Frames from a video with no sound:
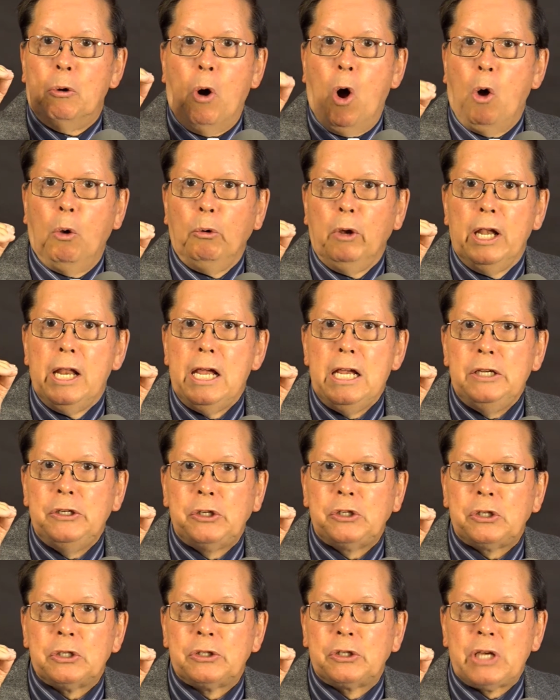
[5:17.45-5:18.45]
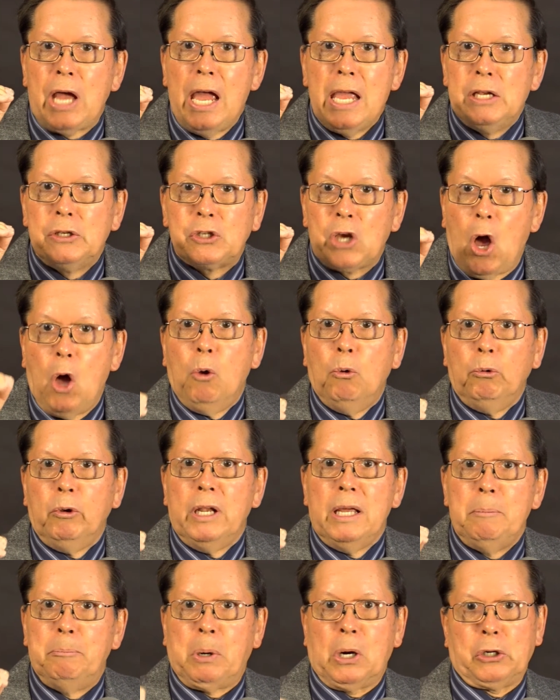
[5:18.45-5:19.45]
only
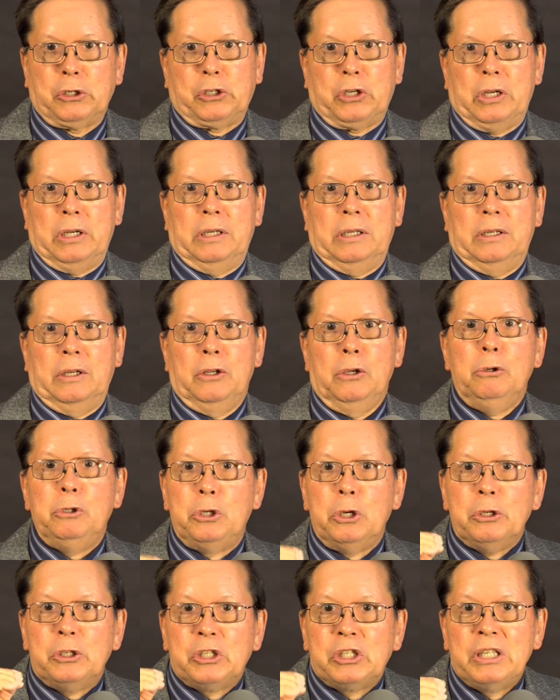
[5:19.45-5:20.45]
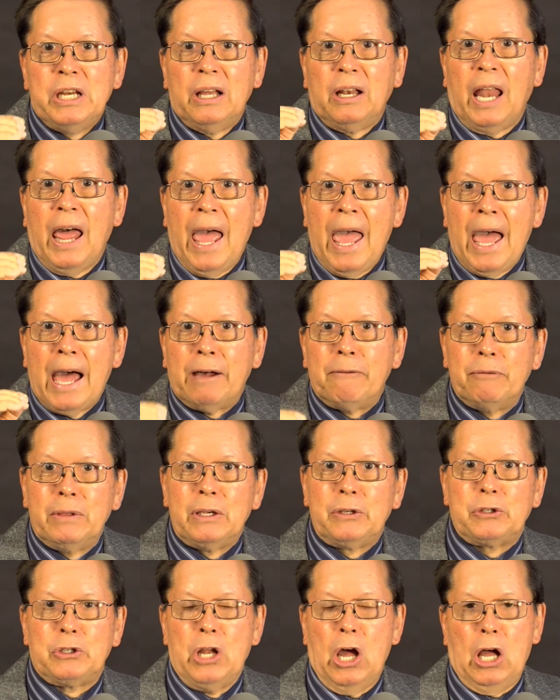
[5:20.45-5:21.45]
science-only person, you should still have
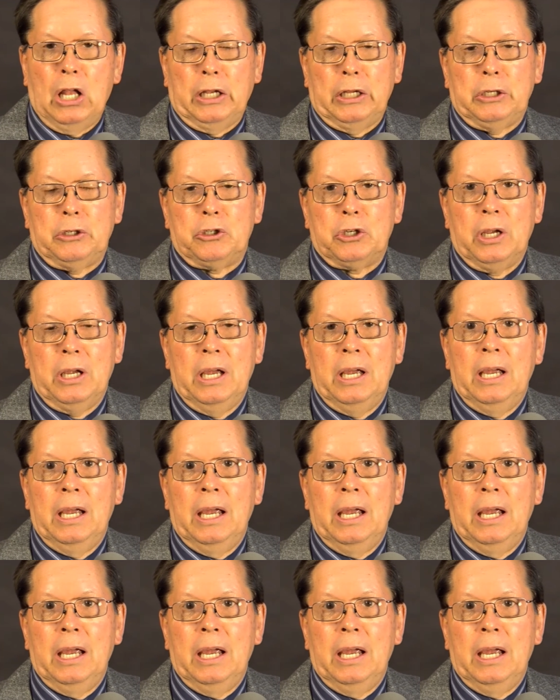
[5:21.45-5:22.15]
this knowledge.